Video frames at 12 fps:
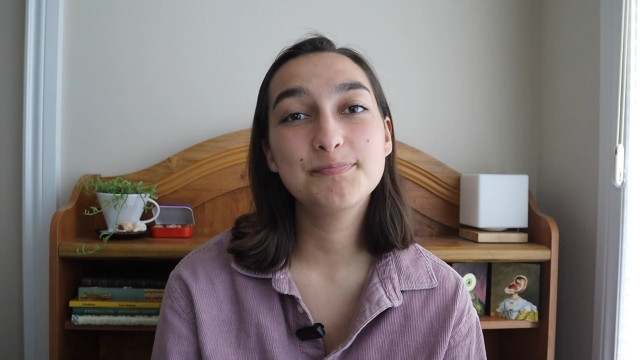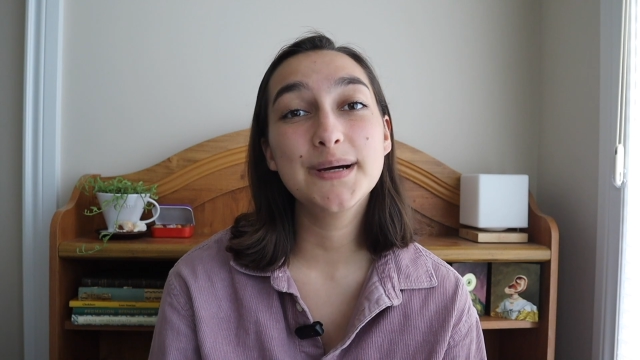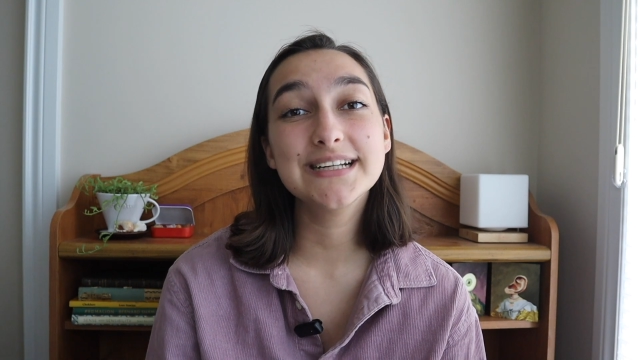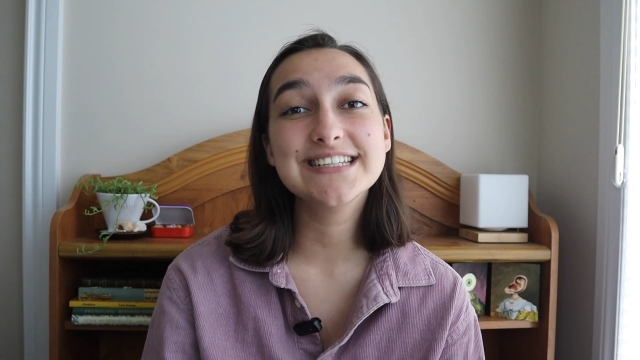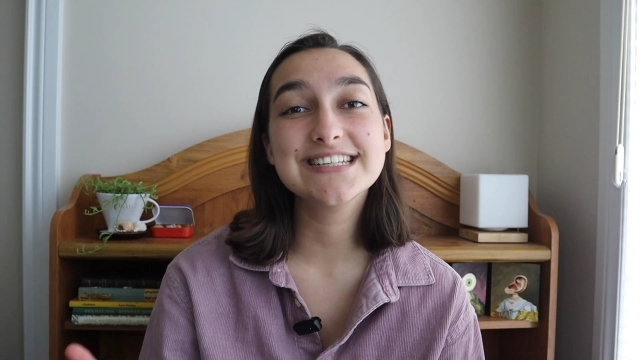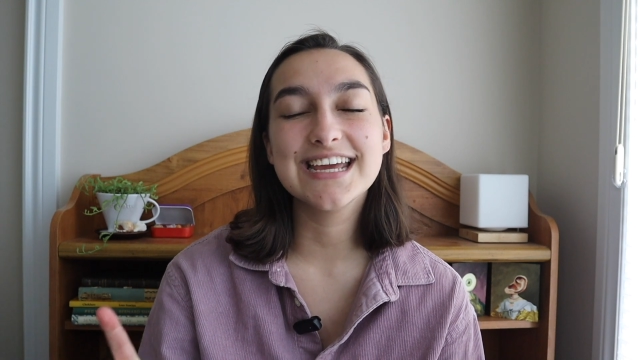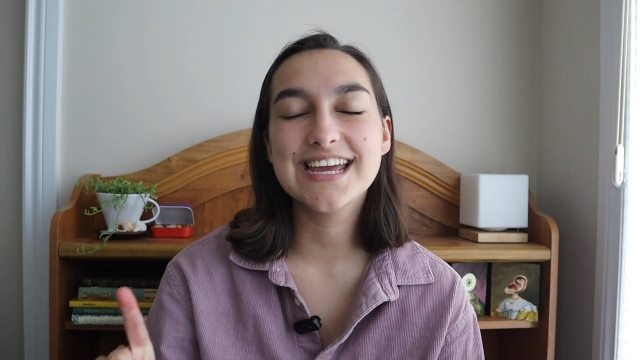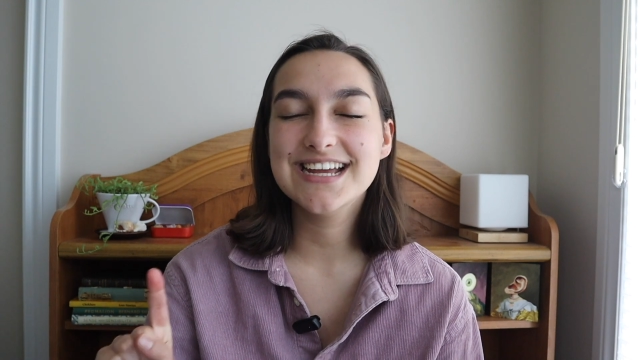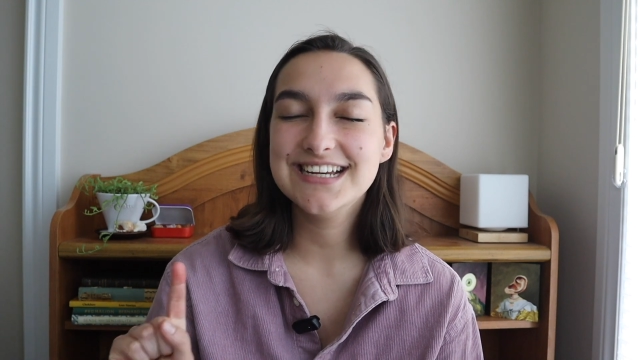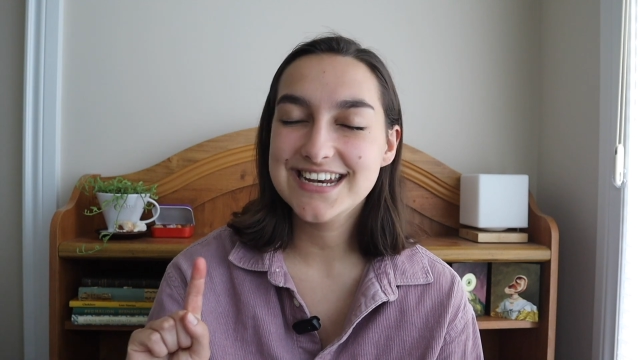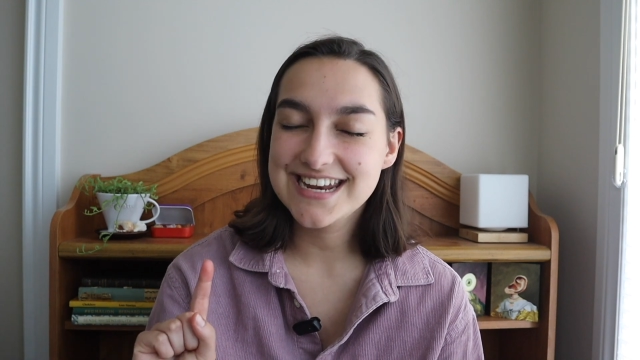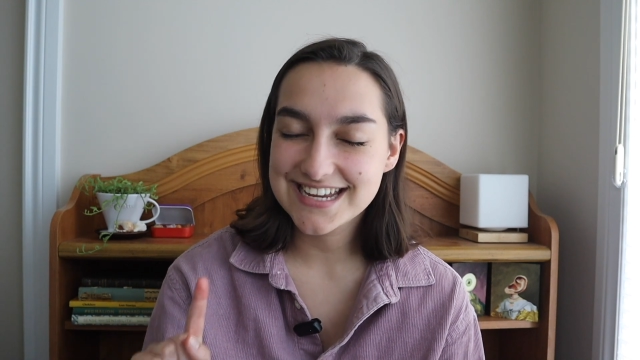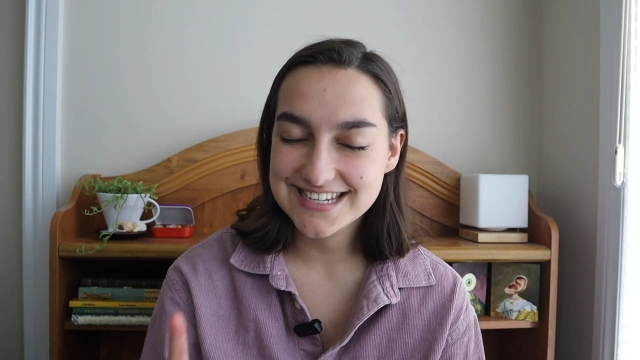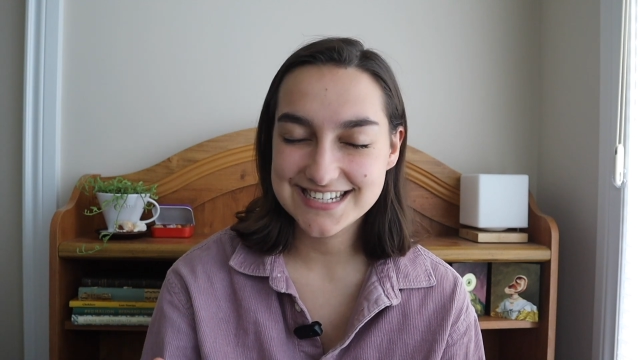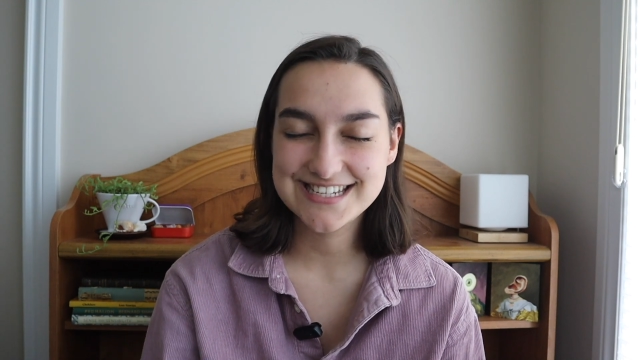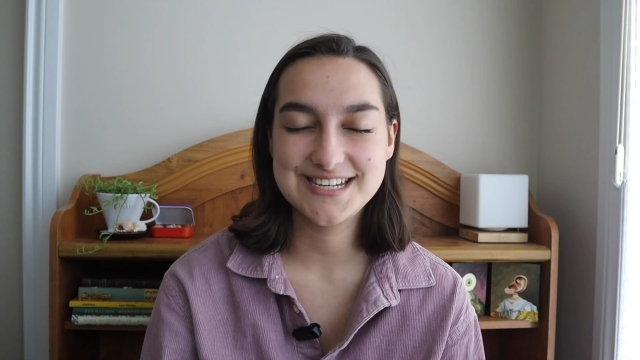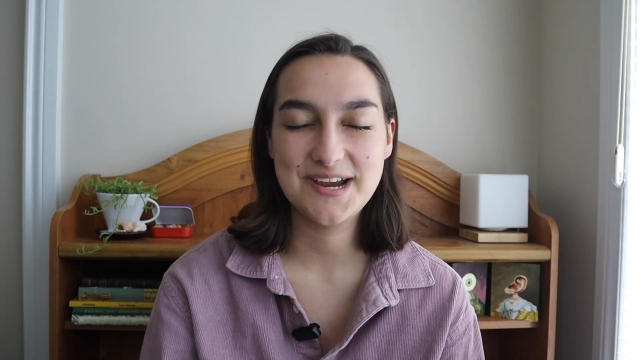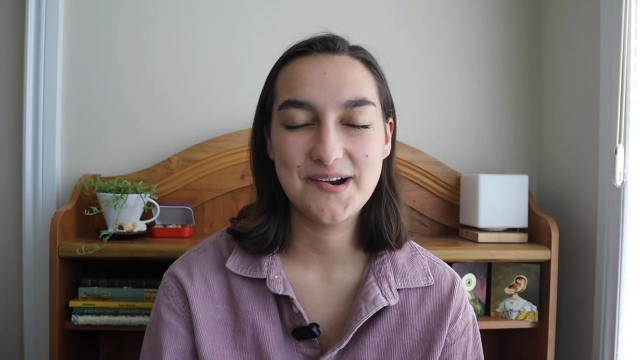but a
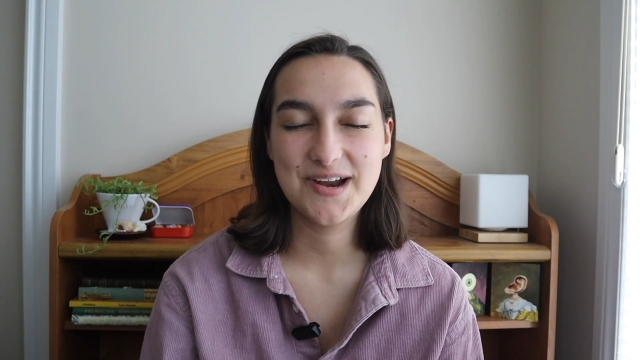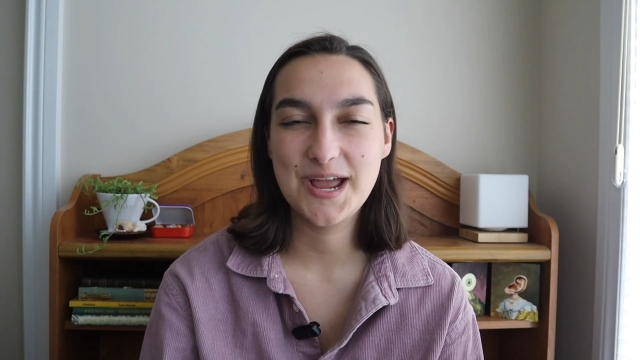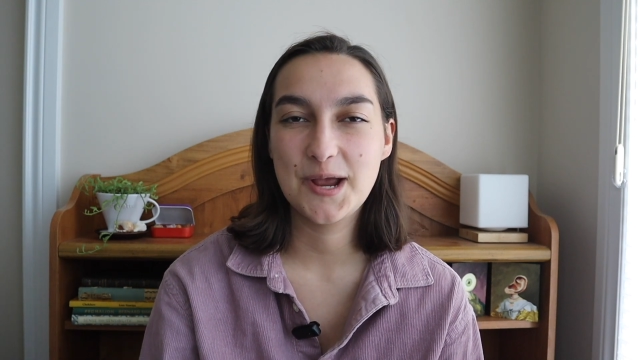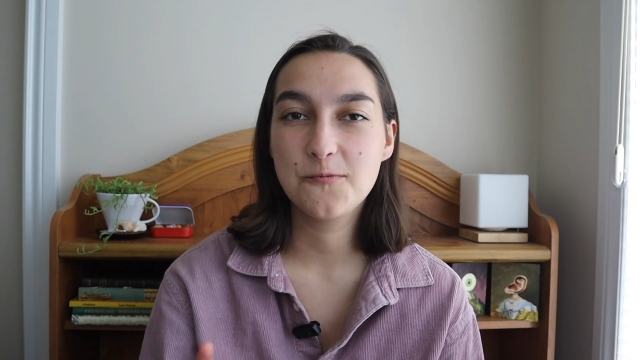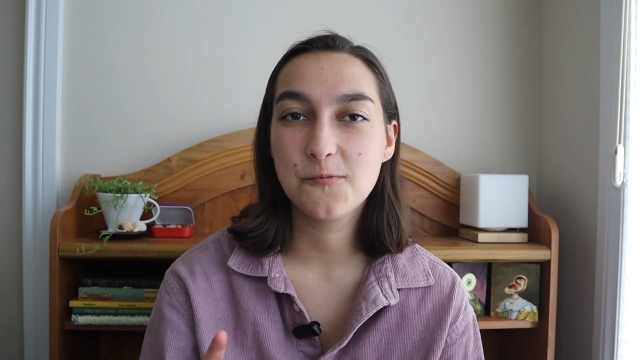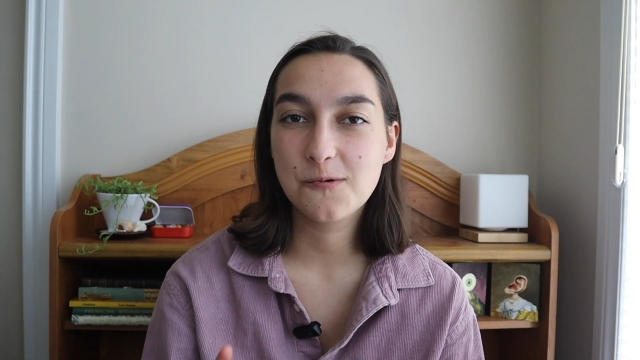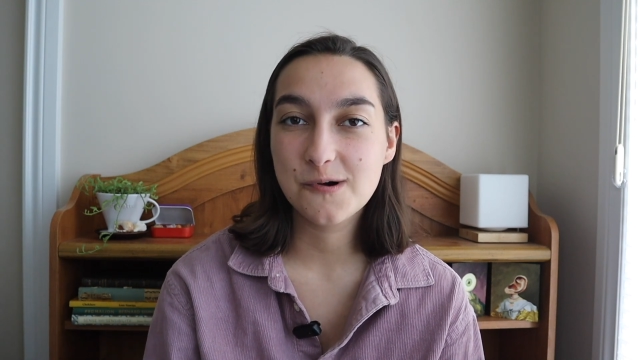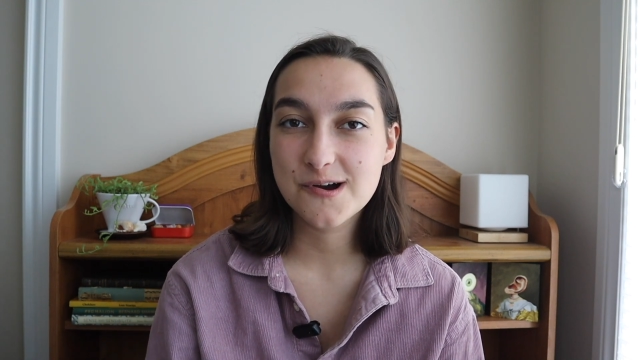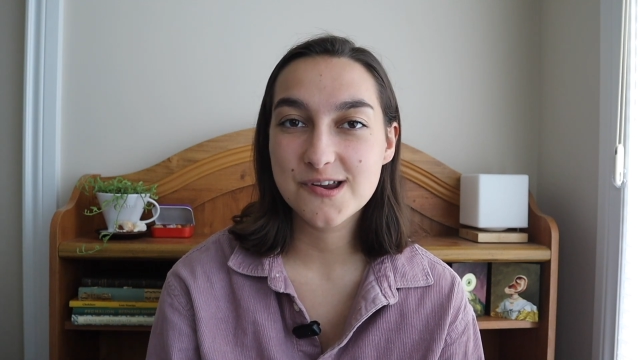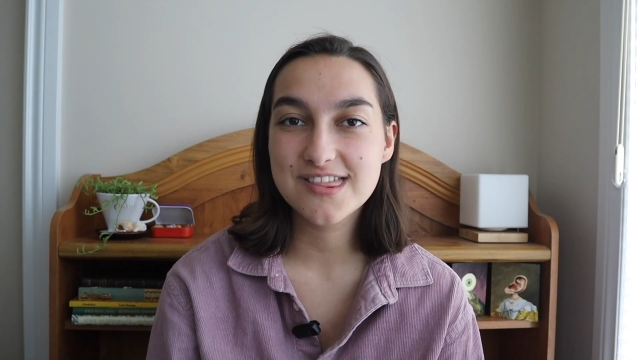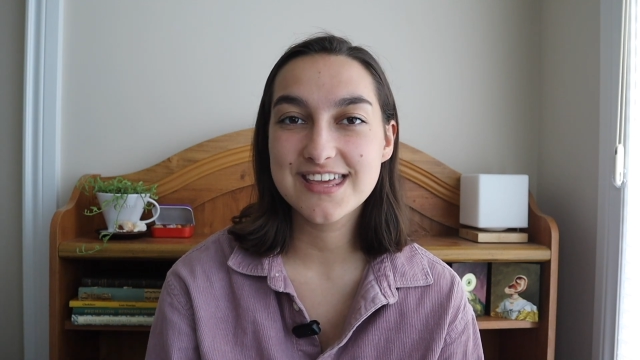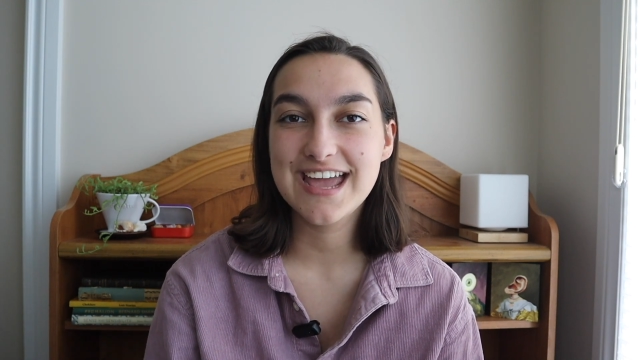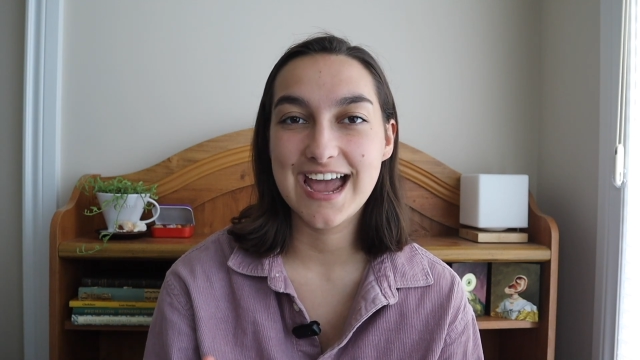necessary and worthy